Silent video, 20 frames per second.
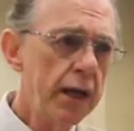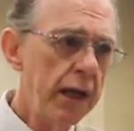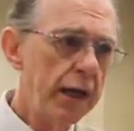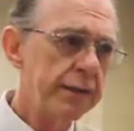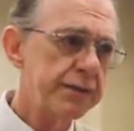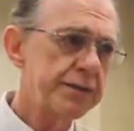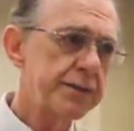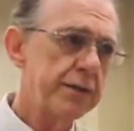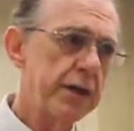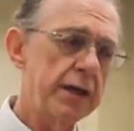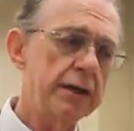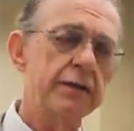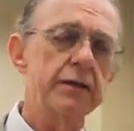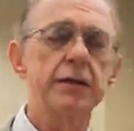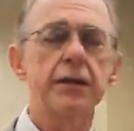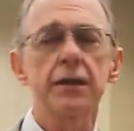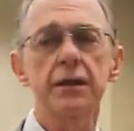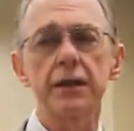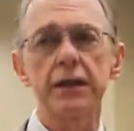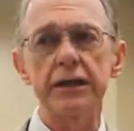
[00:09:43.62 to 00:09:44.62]
And so I
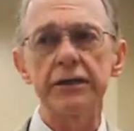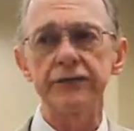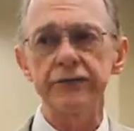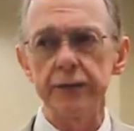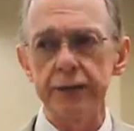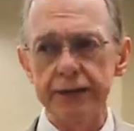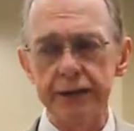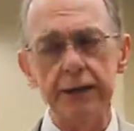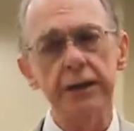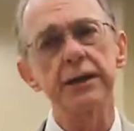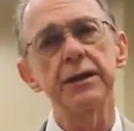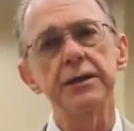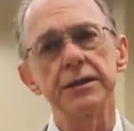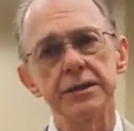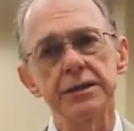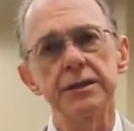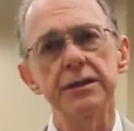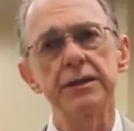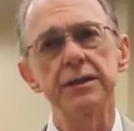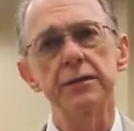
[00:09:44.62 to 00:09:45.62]
think if we can
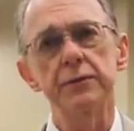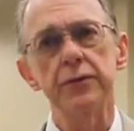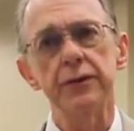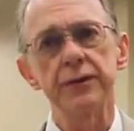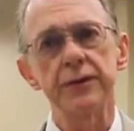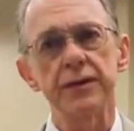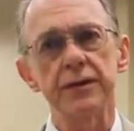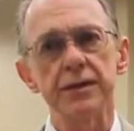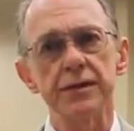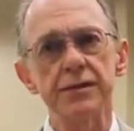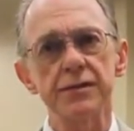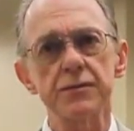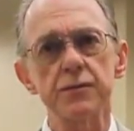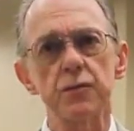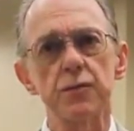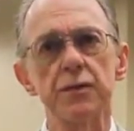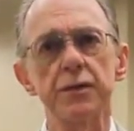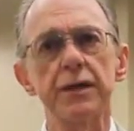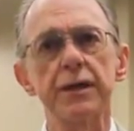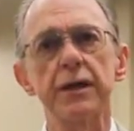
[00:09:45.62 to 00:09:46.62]
continue with this,
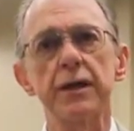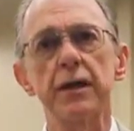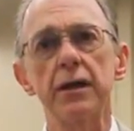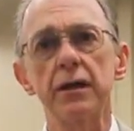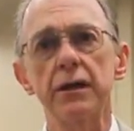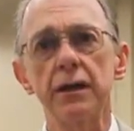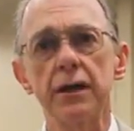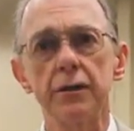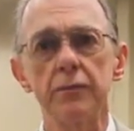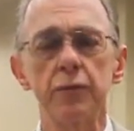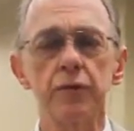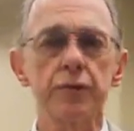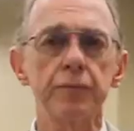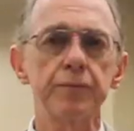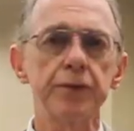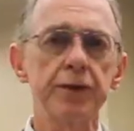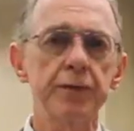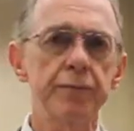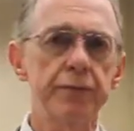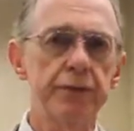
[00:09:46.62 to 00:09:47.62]
we'll get a lot more
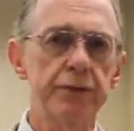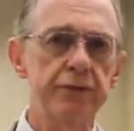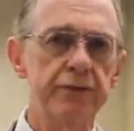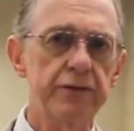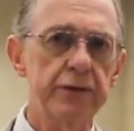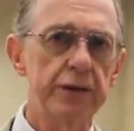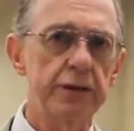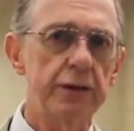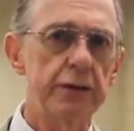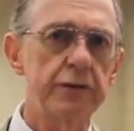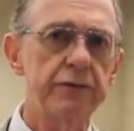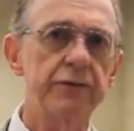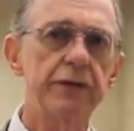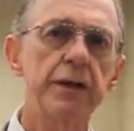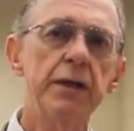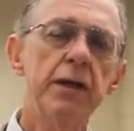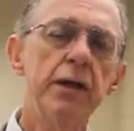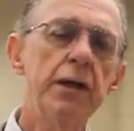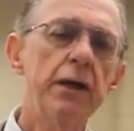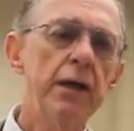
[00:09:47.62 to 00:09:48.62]
people involved,
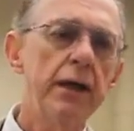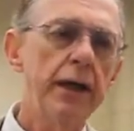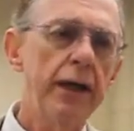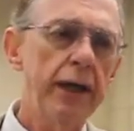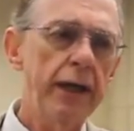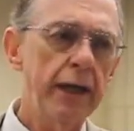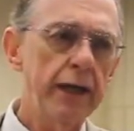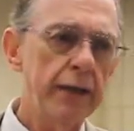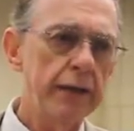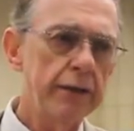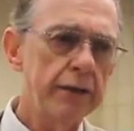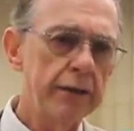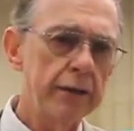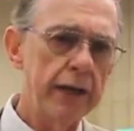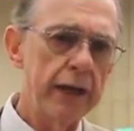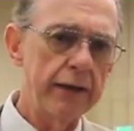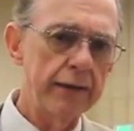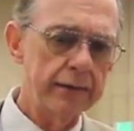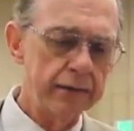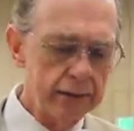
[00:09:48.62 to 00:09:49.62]
and
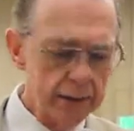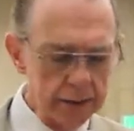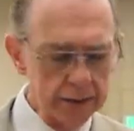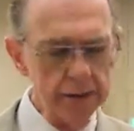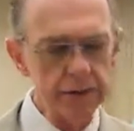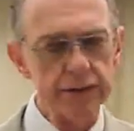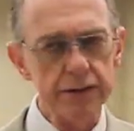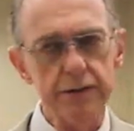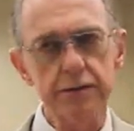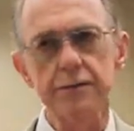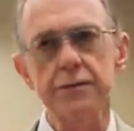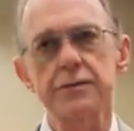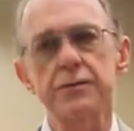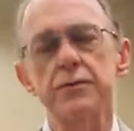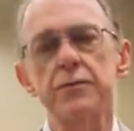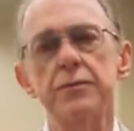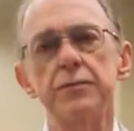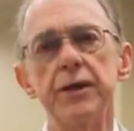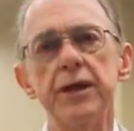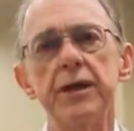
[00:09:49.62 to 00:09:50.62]
I think the
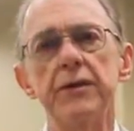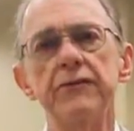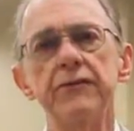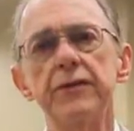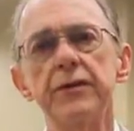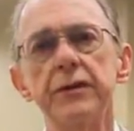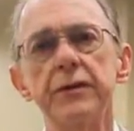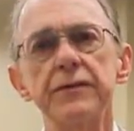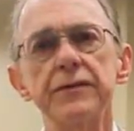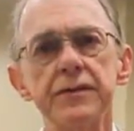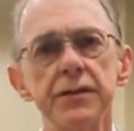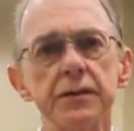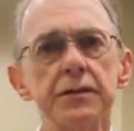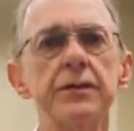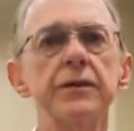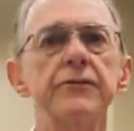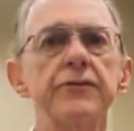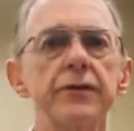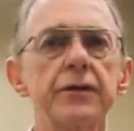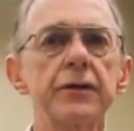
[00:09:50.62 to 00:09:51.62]
students will benefit
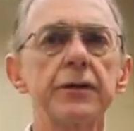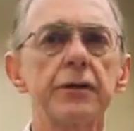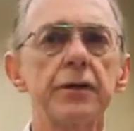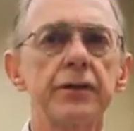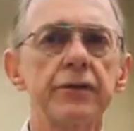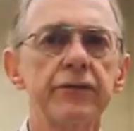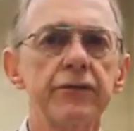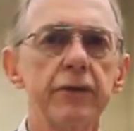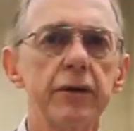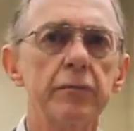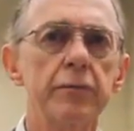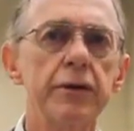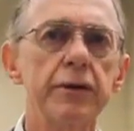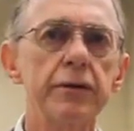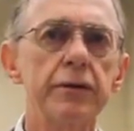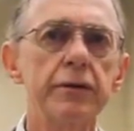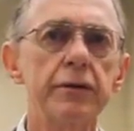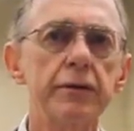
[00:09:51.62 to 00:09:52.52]
significantly from it.